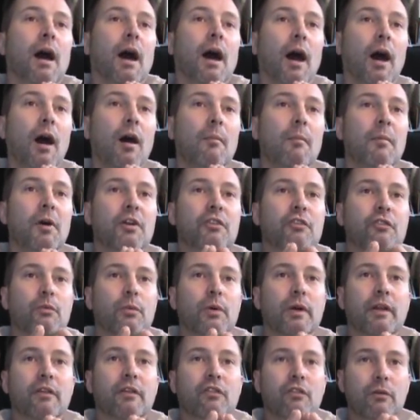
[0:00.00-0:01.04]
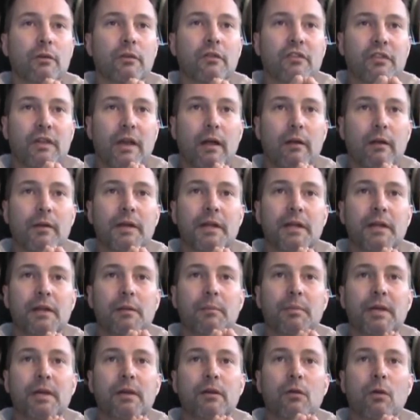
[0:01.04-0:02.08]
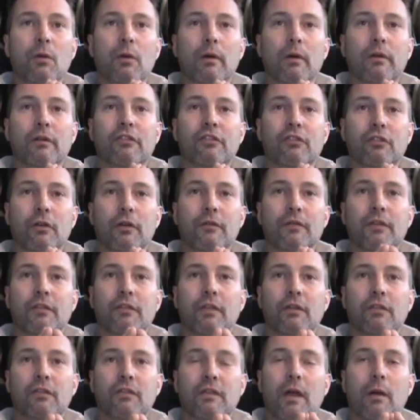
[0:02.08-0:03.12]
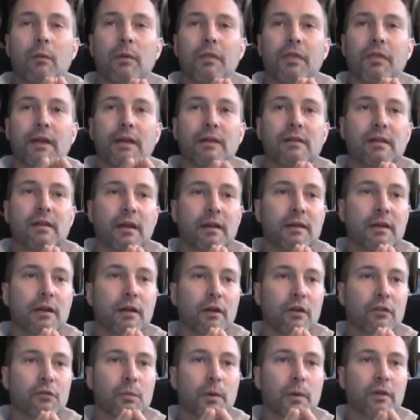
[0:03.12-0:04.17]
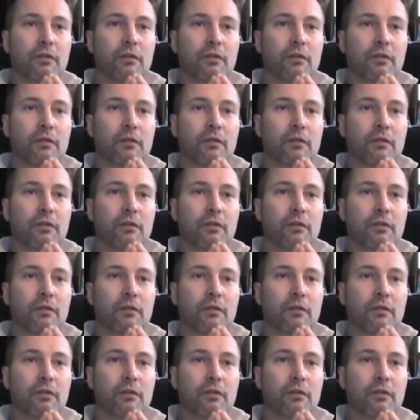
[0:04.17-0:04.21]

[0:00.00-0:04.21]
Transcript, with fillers: How much would a student's salary need to be in order to service this debt within 10 years?